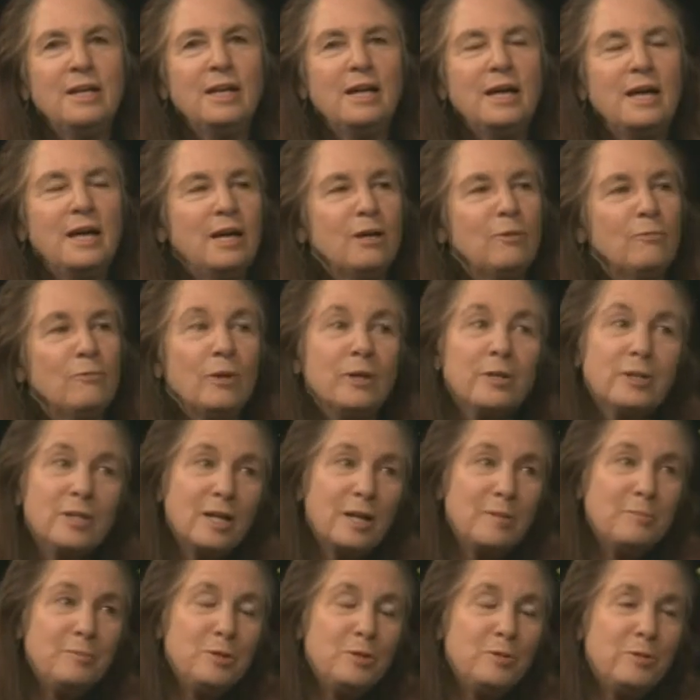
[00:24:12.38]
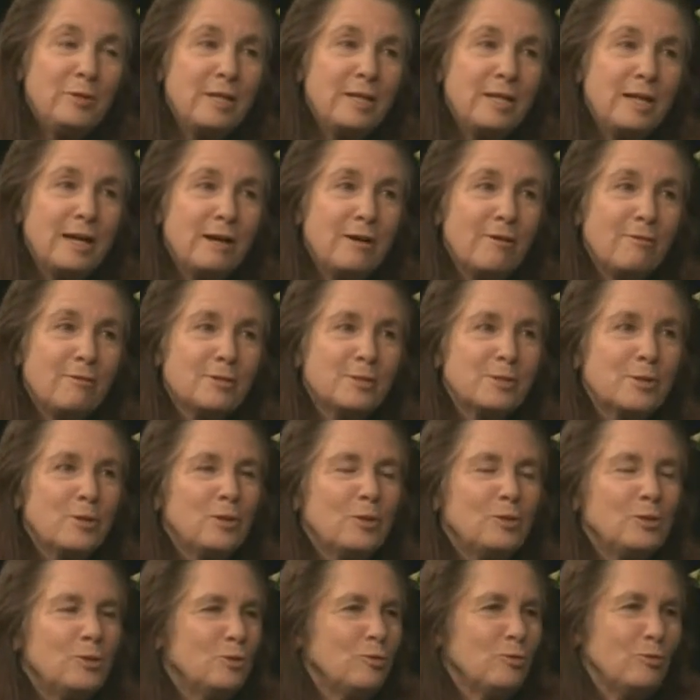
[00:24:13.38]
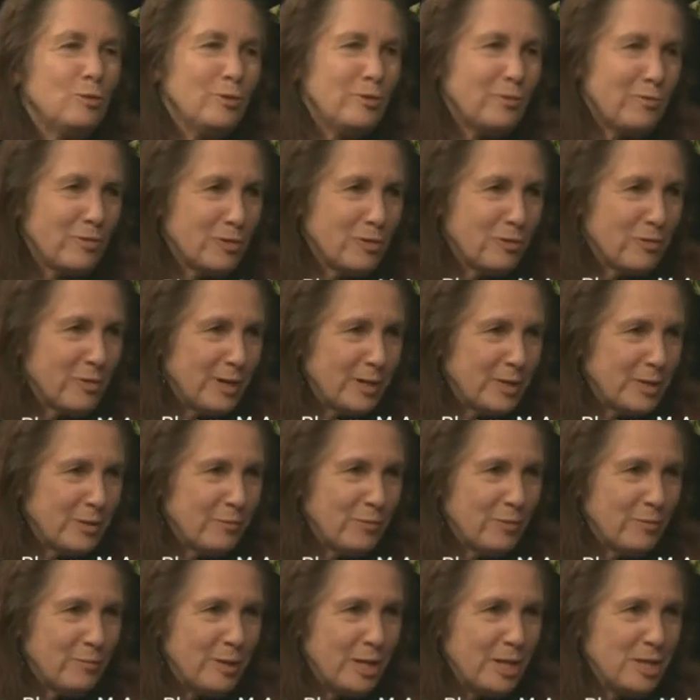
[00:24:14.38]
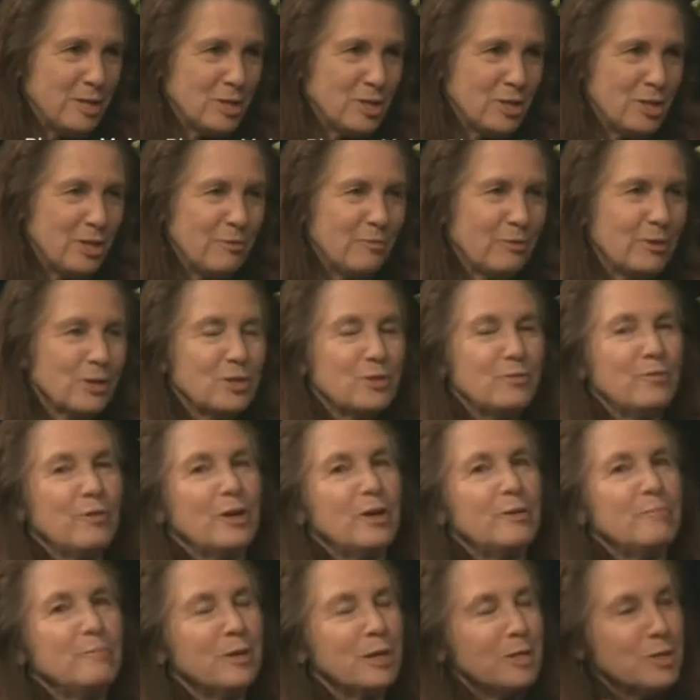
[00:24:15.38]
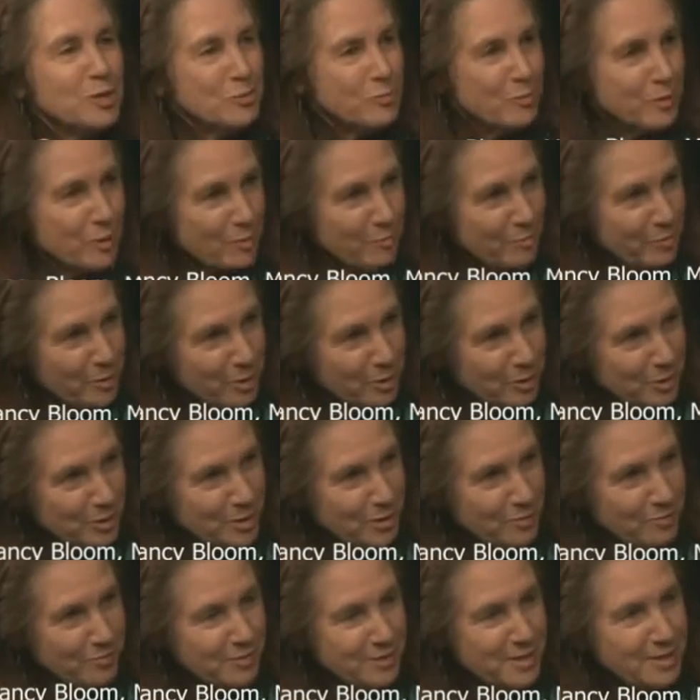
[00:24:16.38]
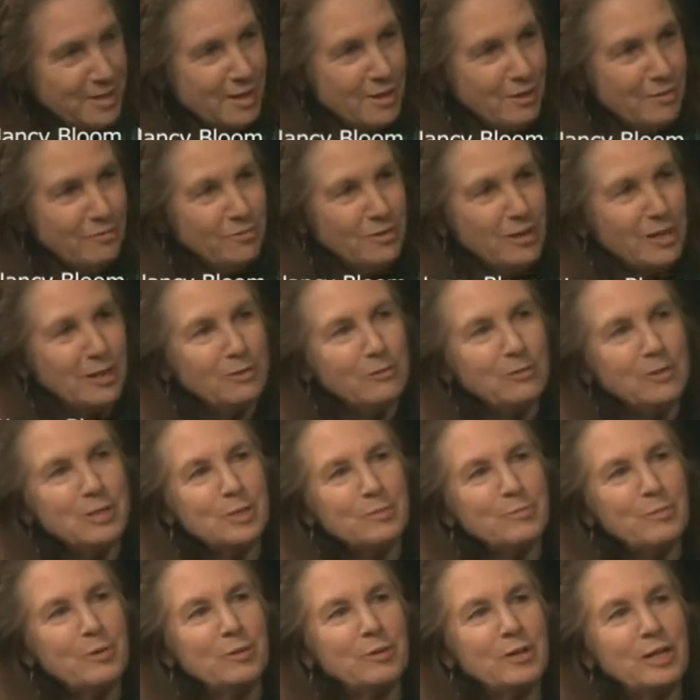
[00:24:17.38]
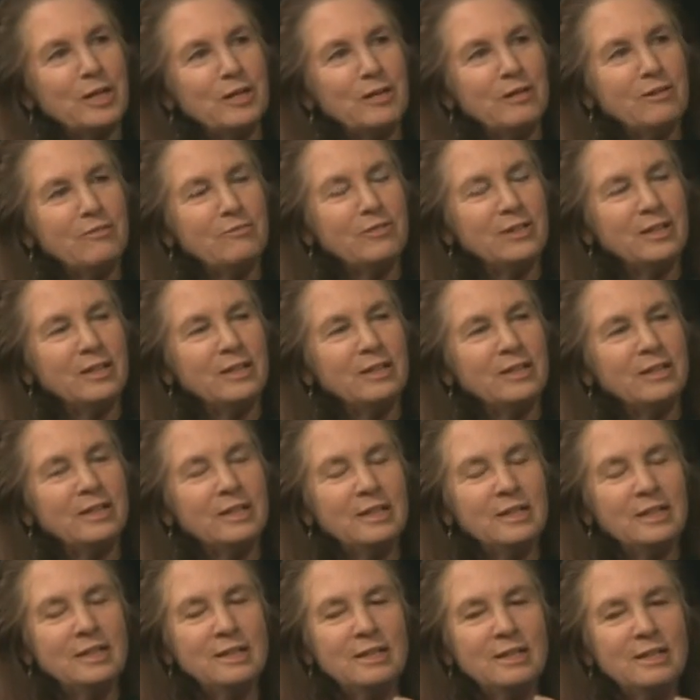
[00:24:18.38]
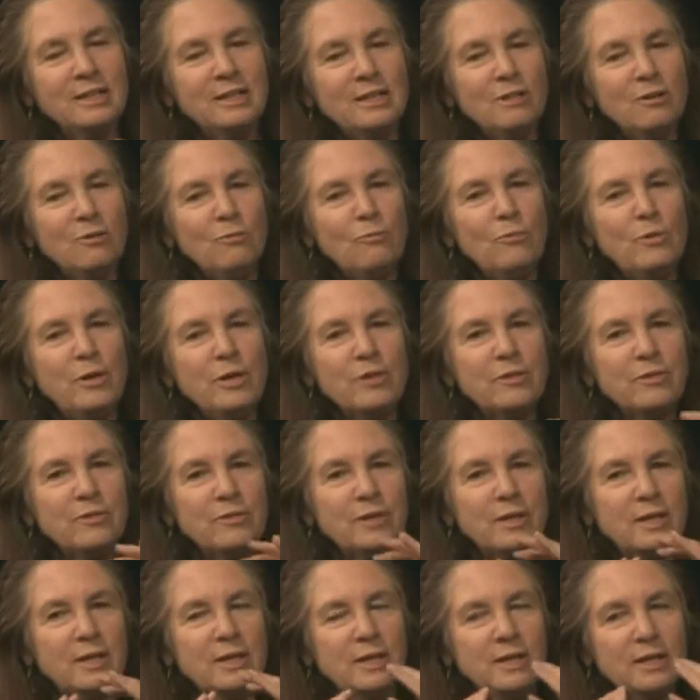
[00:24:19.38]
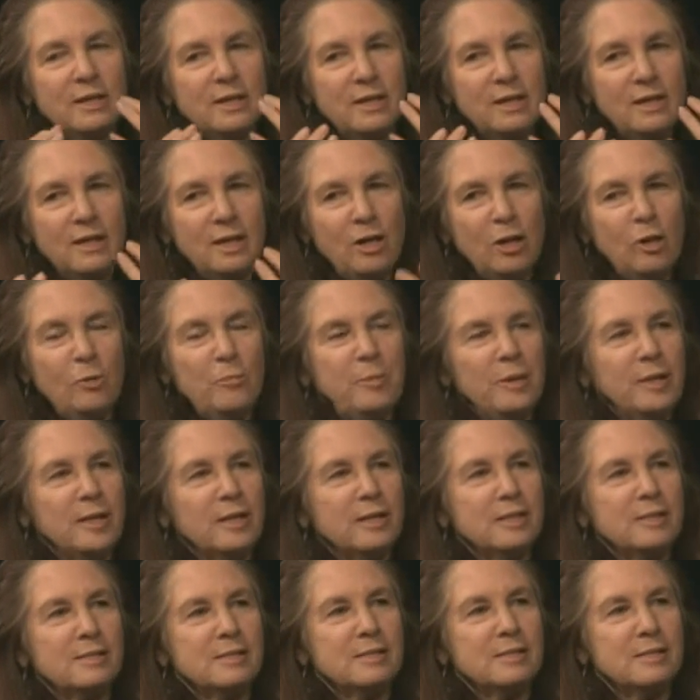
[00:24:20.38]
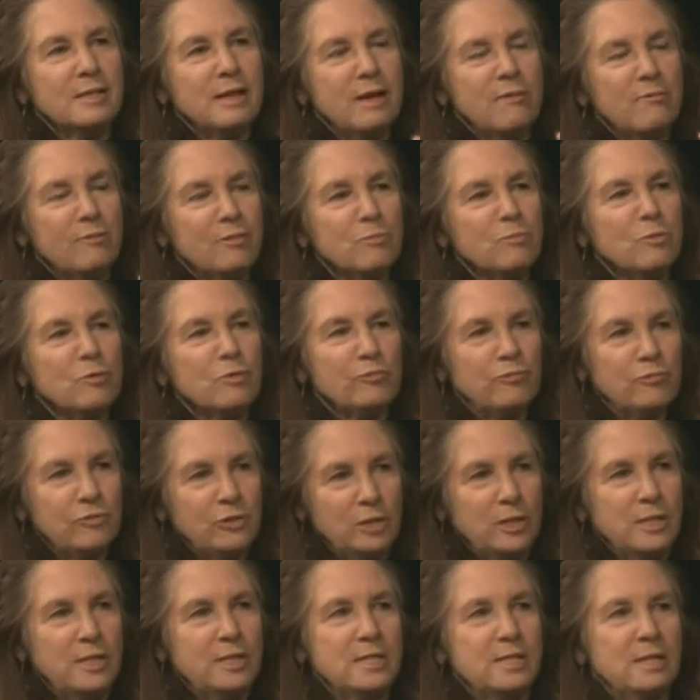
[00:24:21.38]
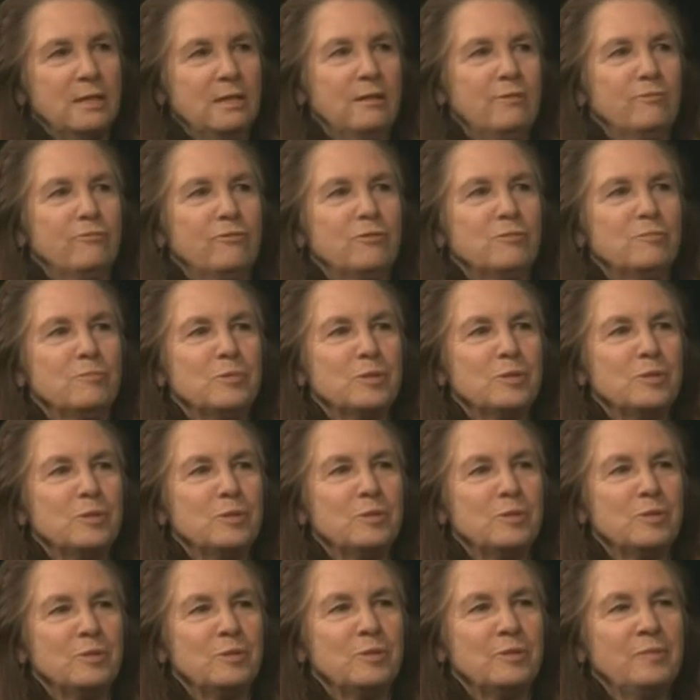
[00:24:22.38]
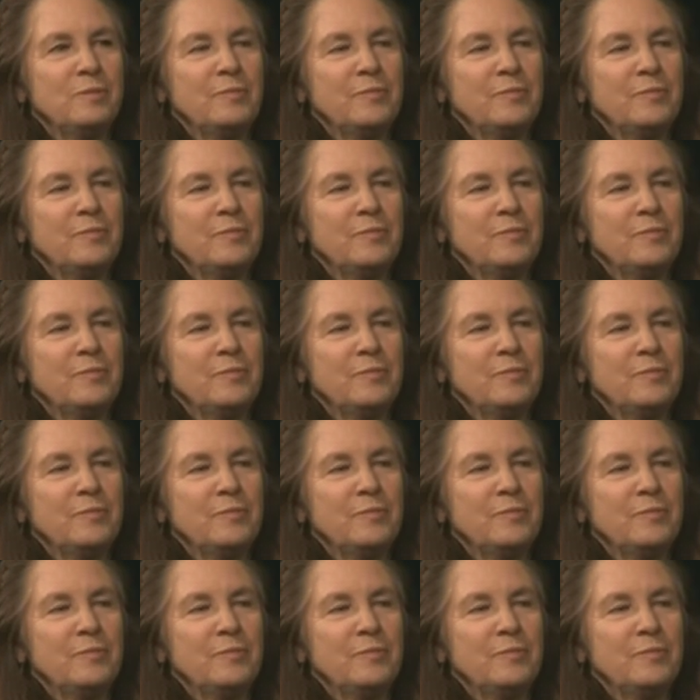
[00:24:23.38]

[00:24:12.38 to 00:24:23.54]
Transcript: And one that I'm doing now is called Tools for Transformation. It works very much with the parts of self, like we spoke of, and with helping us ever more fully to live from soul.